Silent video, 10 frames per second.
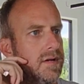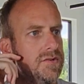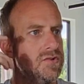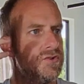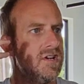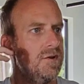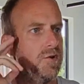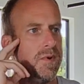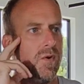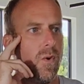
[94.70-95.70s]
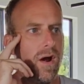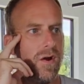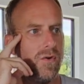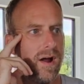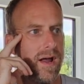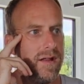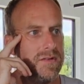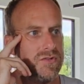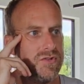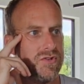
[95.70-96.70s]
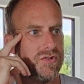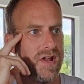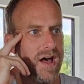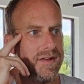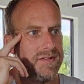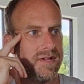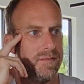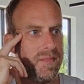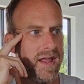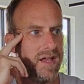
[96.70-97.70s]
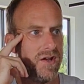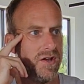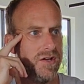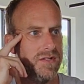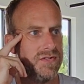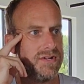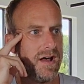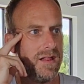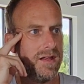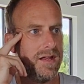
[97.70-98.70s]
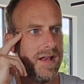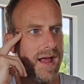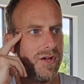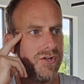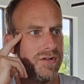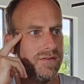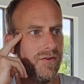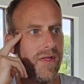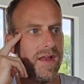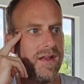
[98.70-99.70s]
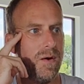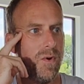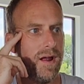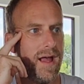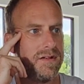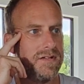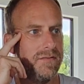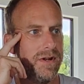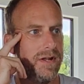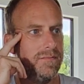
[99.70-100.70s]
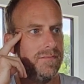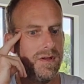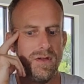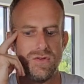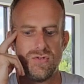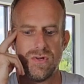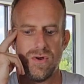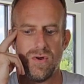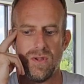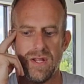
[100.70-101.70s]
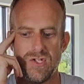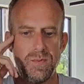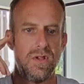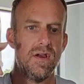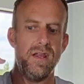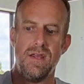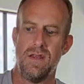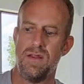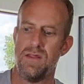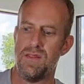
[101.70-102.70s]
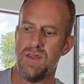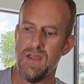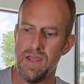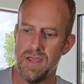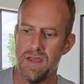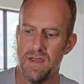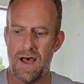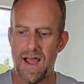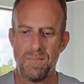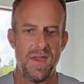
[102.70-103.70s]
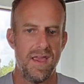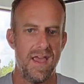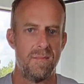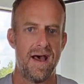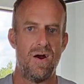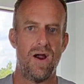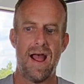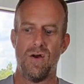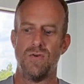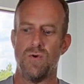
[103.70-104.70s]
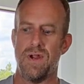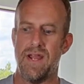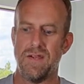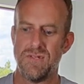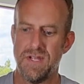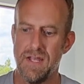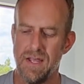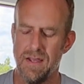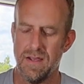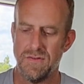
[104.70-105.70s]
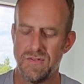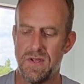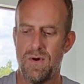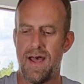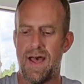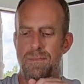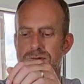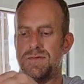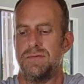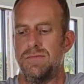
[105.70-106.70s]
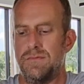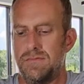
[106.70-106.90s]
Doesn't seem to be working right. It's just not making a good solid connection for that network activity. So let's plug in the IP CamPower OUTDOOREXT and see what happens.